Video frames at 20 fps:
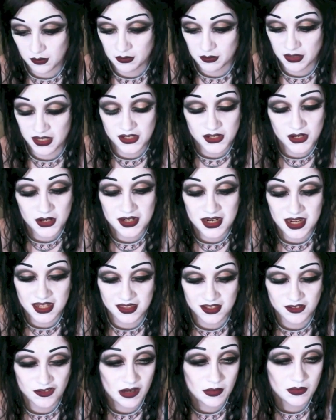But it turned
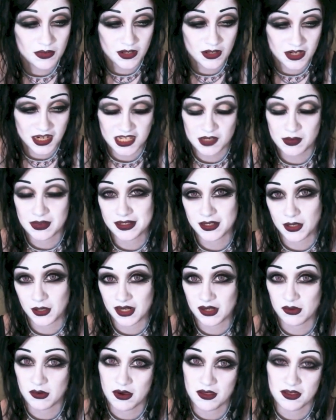out, the trip turned out to be
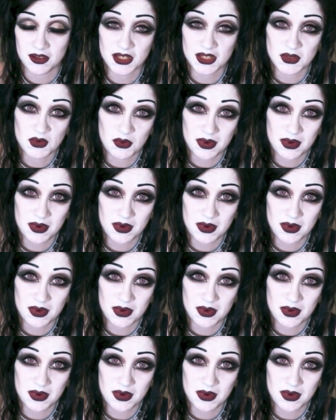totally worth it because we